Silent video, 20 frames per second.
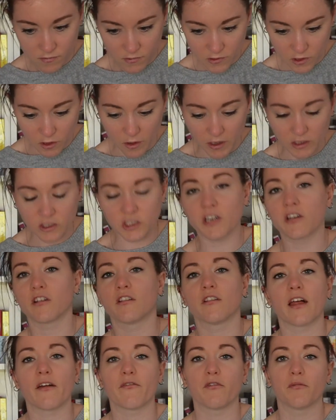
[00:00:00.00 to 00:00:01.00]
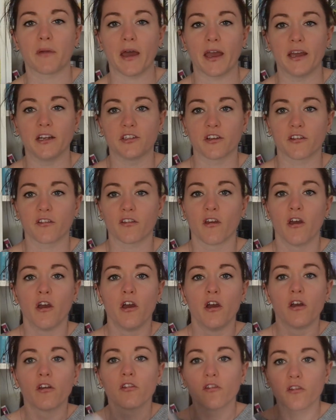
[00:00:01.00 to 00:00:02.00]
211 pages.
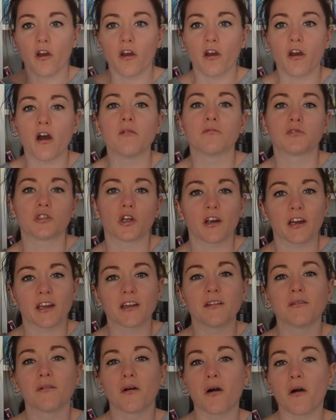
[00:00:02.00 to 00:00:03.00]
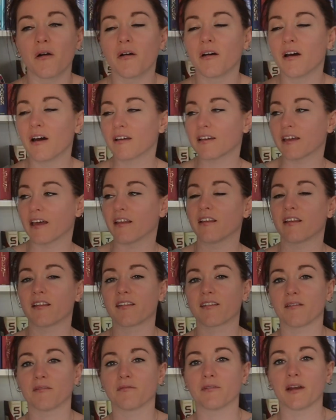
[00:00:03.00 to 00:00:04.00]
So I'm sure I can get
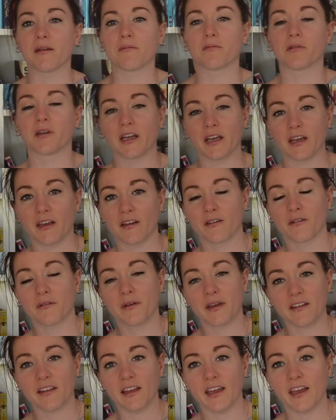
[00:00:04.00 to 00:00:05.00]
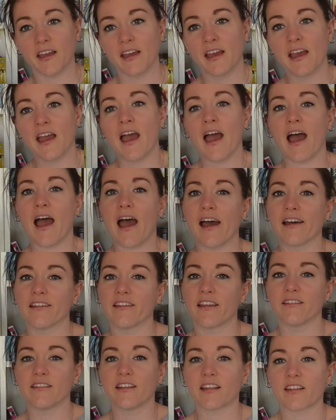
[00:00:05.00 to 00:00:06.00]
this read pretty quickly, and
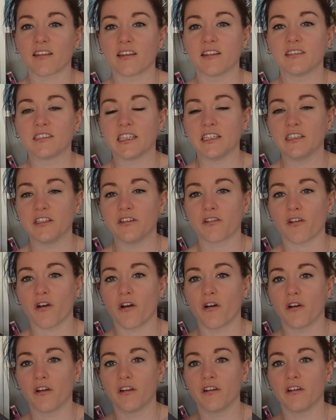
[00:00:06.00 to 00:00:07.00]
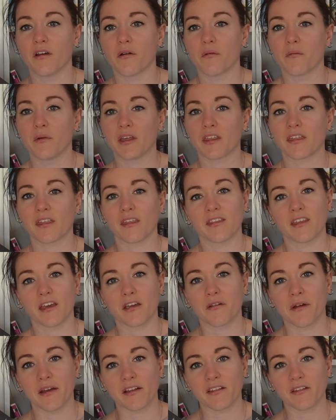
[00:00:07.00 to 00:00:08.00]
then this continues on with the
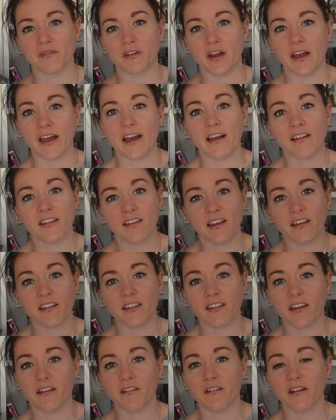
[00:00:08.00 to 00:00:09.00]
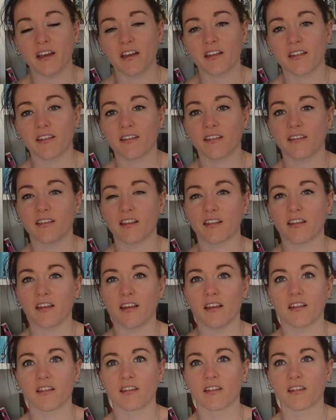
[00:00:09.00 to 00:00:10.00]
Crowns of Nyaxia series. This
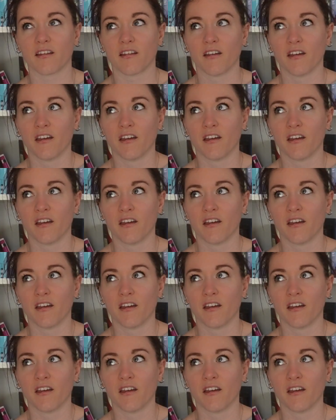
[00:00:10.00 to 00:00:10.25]
is